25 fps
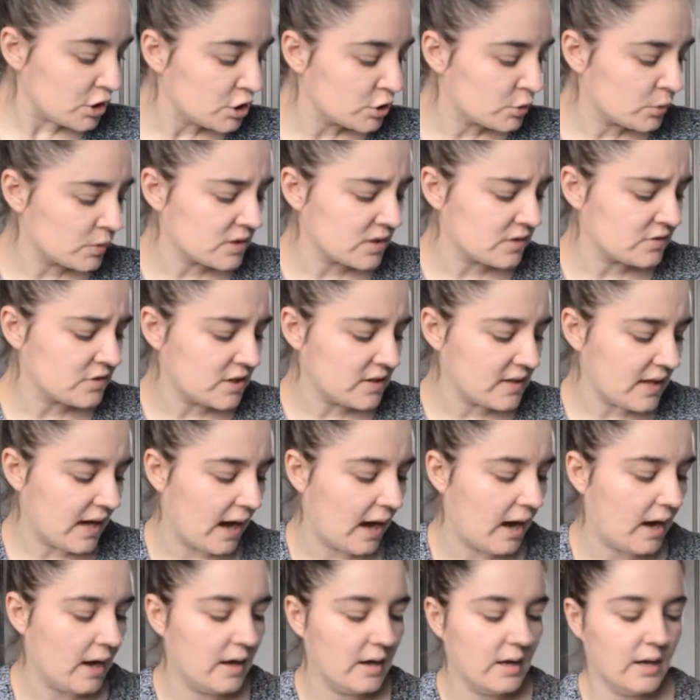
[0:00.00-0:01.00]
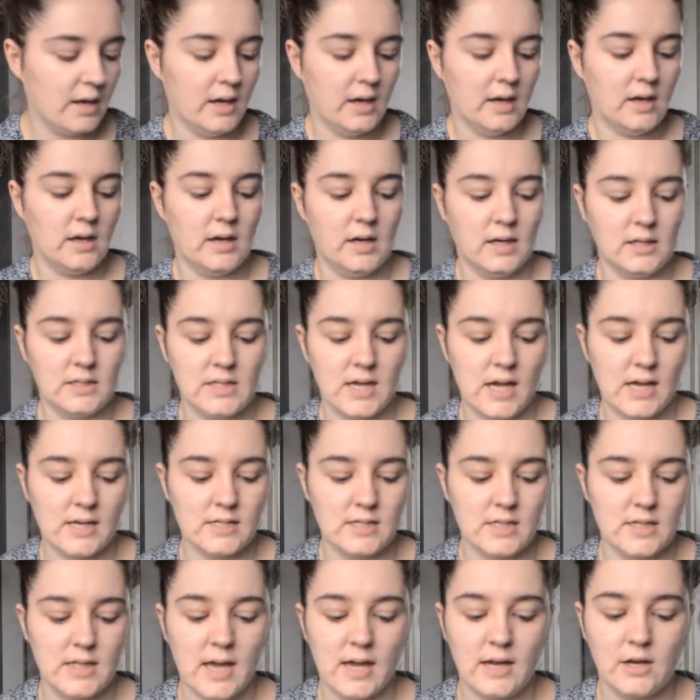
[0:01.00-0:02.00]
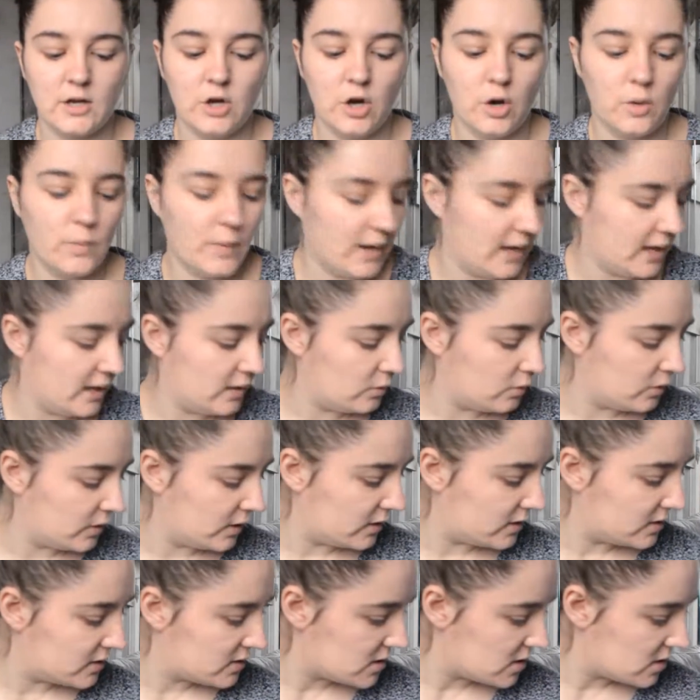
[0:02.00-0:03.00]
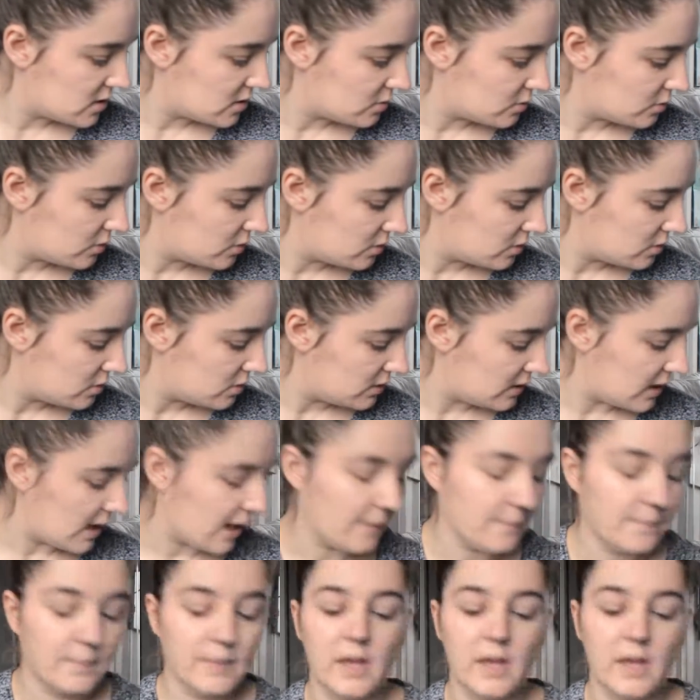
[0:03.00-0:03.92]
Once I've done that, I tend to then go in with, is it this one? Yeah.